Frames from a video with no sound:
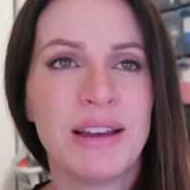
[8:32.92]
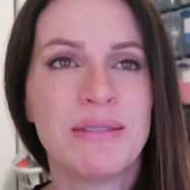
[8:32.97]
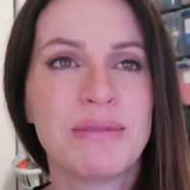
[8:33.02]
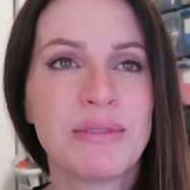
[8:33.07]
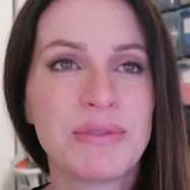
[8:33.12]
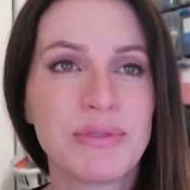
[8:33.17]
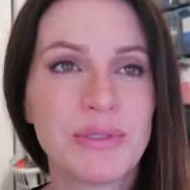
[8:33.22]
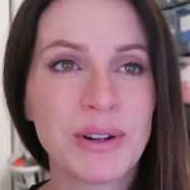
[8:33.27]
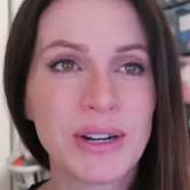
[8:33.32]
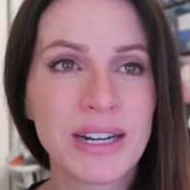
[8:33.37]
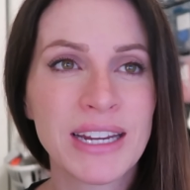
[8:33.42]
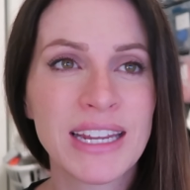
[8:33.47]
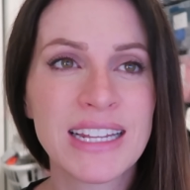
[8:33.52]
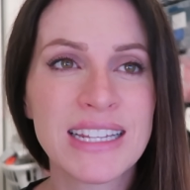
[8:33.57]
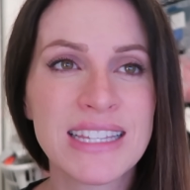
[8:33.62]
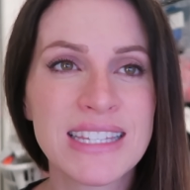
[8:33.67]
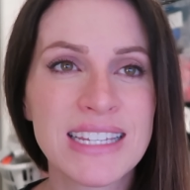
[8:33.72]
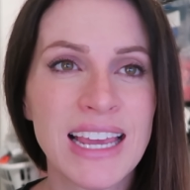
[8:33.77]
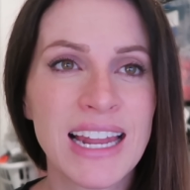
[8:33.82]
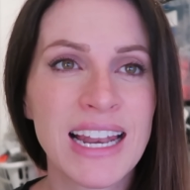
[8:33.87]
before
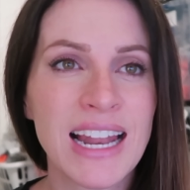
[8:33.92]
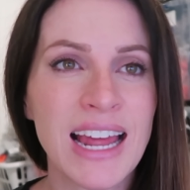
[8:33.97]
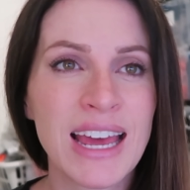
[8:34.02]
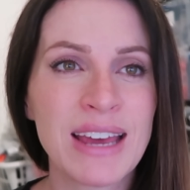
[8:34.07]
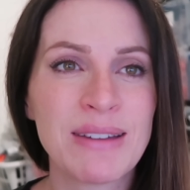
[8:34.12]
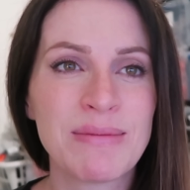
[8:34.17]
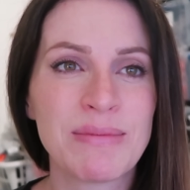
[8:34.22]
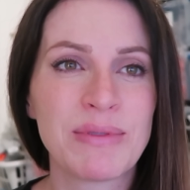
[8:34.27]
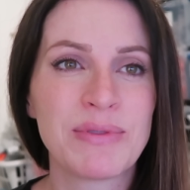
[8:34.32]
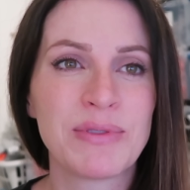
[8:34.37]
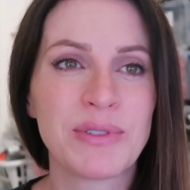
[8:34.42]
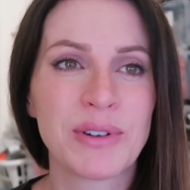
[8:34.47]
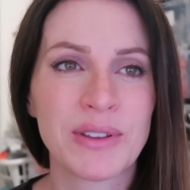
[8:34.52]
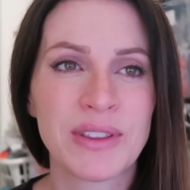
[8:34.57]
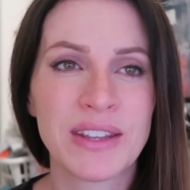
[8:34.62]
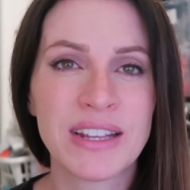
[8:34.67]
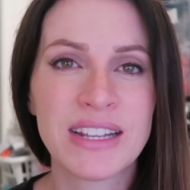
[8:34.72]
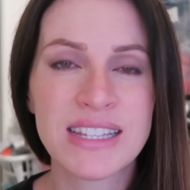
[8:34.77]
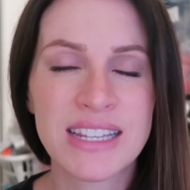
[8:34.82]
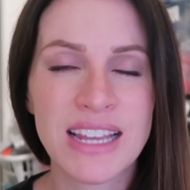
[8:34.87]
kids get up, before
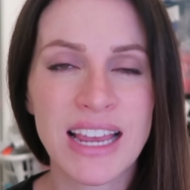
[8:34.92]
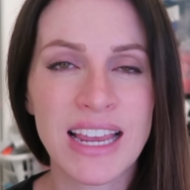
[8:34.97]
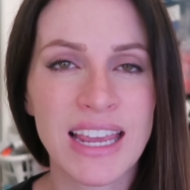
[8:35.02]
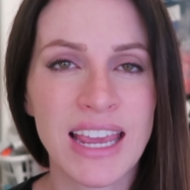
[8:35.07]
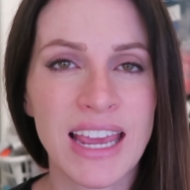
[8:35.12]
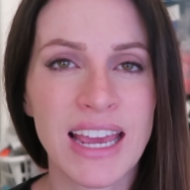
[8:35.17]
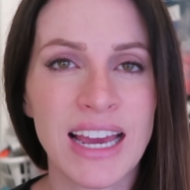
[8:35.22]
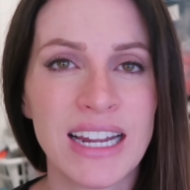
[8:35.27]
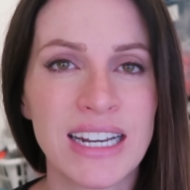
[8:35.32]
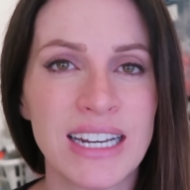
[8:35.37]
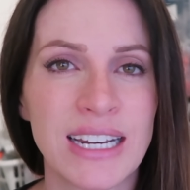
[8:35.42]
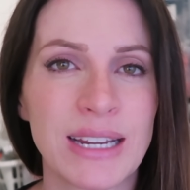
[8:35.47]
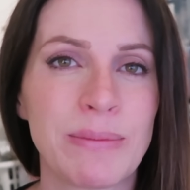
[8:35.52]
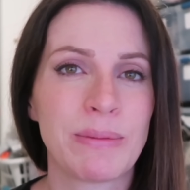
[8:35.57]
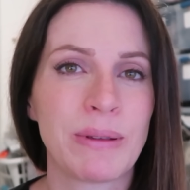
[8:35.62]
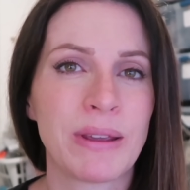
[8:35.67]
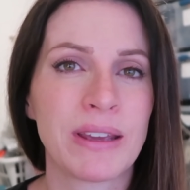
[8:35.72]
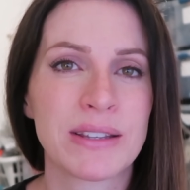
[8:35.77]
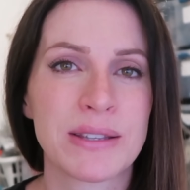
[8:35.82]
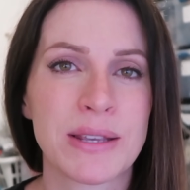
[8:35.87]
things get chaotic,
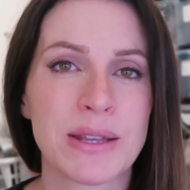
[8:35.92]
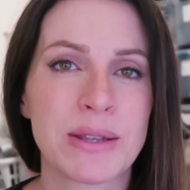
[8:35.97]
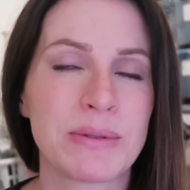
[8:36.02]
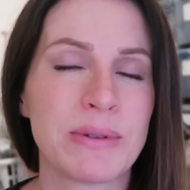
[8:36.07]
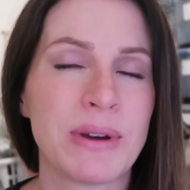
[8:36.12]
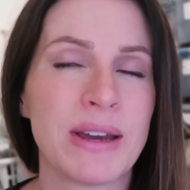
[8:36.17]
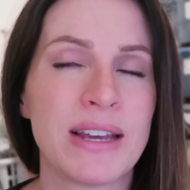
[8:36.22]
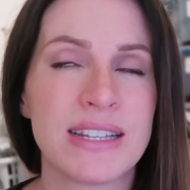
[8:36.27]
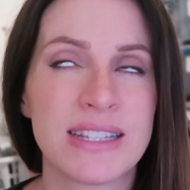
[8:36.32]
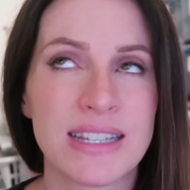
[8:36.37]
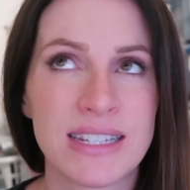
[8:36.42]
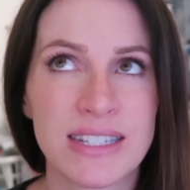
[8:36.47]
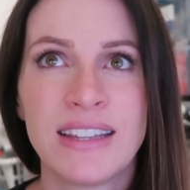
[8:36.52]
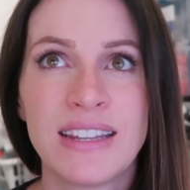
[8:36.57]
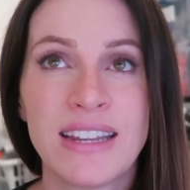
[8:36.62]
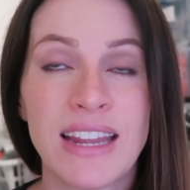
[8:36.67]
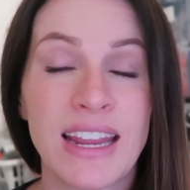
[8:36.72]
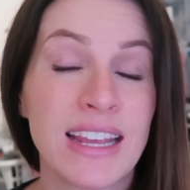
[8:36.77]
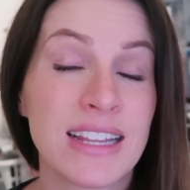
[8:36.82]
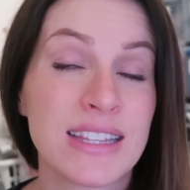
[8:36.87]
because otherwise the
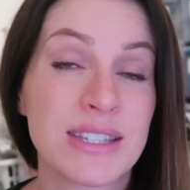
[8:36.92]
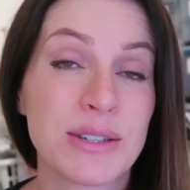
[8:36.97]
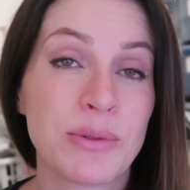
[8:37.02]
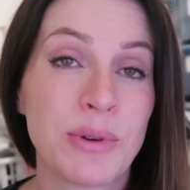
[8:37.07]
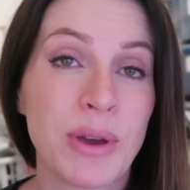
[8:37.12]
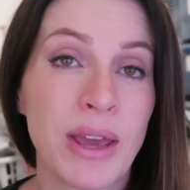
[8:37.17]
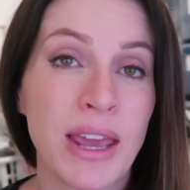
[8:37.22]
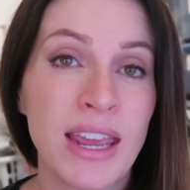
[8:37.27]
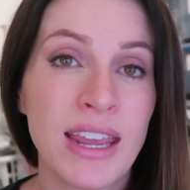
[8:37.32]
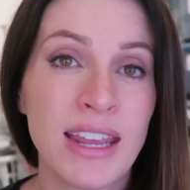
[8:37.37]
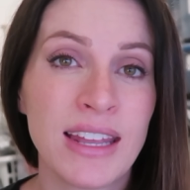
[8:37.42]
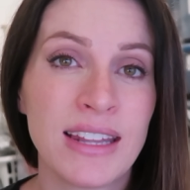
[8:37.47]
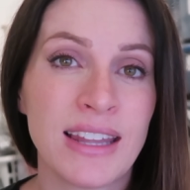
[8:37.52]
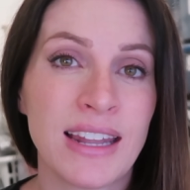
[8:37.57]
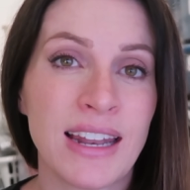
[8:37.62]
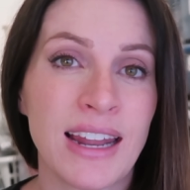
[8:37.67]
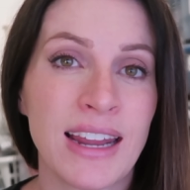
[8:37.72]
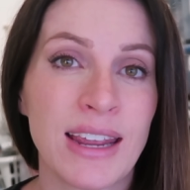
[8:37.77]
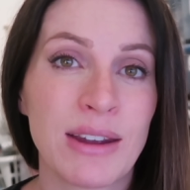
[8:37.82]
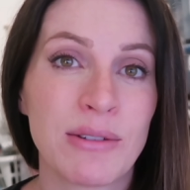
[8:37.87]
day gets away and
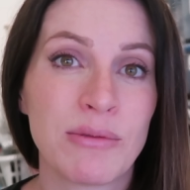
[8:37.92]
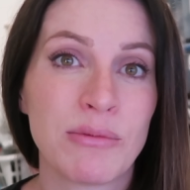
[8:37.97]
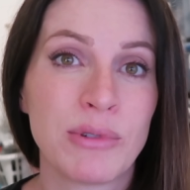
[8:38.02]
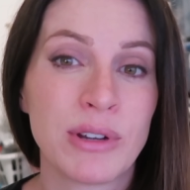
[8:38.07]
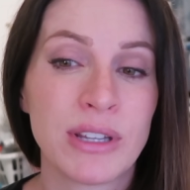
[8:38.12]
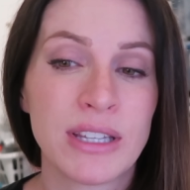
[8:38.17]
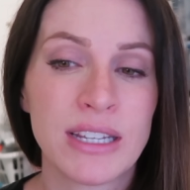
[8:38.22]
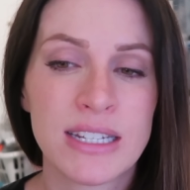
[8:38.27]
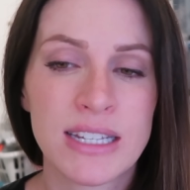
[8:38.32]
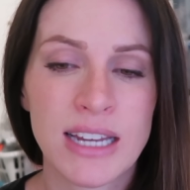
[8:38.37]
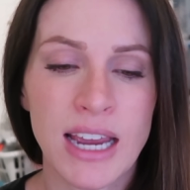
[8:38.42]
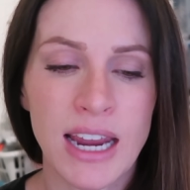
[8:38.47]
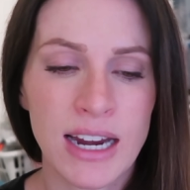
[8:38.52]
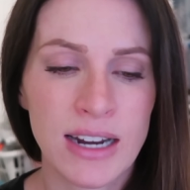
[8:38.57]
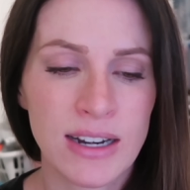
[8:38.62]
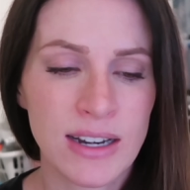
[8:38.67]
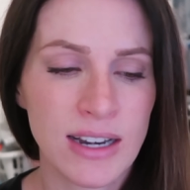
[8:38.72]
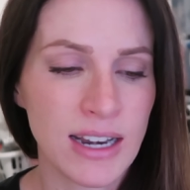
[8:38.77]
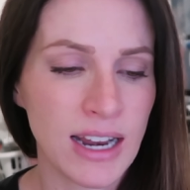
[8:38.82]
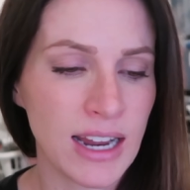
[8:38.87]
then I get really
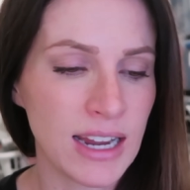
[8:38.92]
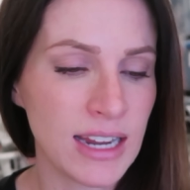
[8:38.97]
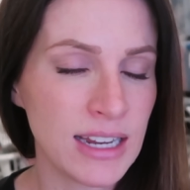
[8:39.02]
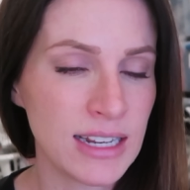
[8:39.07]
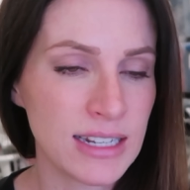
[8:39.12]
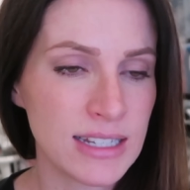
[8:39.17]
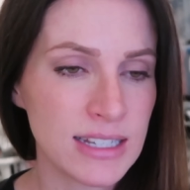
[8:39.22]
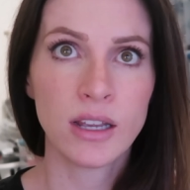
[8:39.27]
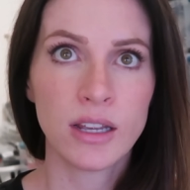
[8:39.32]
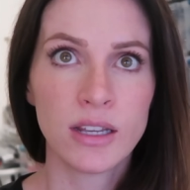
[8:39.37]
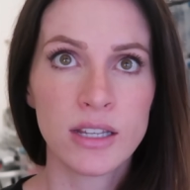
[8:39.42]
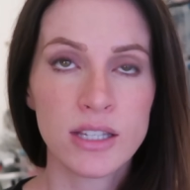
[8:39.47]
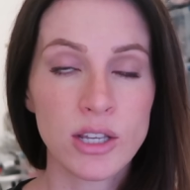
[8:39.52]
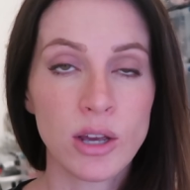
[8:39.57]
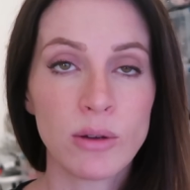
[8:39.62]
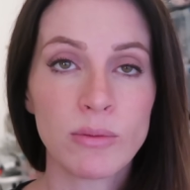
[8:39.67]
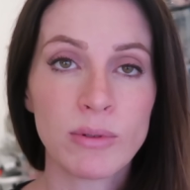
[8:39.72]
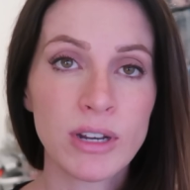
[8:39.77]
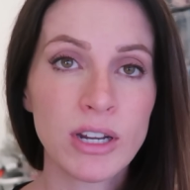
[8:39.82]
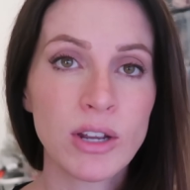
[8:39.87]
tired at night.
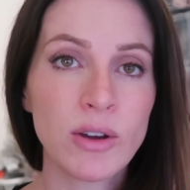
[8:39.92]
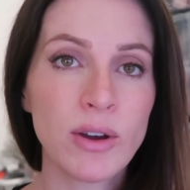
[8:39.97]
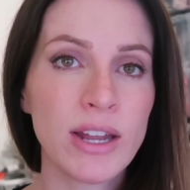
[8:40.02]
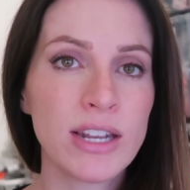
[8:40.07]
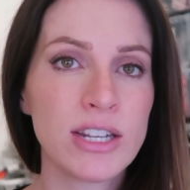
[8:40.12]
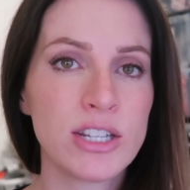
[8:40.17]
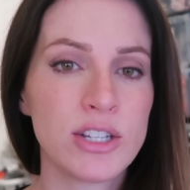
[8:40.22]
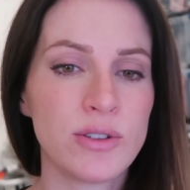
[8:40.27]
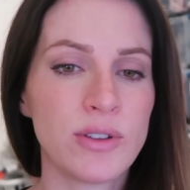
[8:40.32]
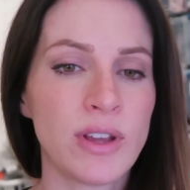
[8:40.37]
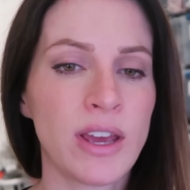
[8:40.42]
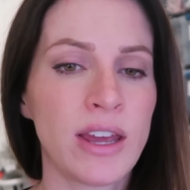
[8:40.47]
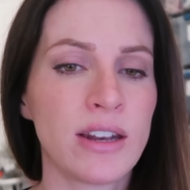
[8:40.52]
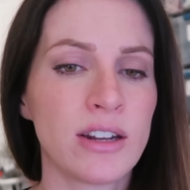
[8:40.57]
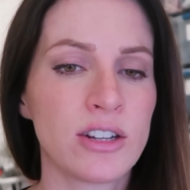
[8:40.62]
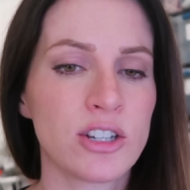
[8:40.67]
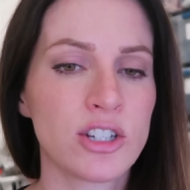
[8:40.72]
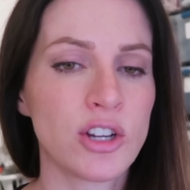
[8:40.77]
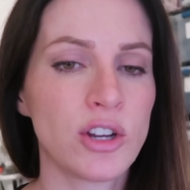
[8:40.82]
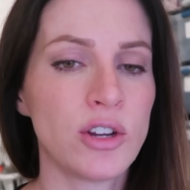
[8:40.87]
So I'm gonna go ahead and do that and
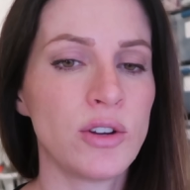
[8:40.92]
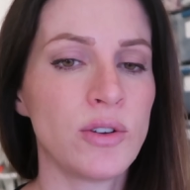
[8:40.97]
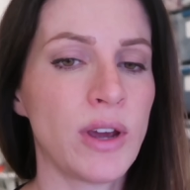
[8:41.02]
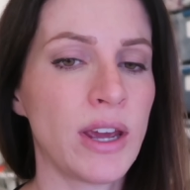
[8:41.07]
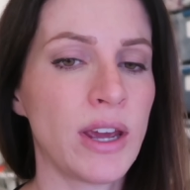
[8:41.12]
I'll show you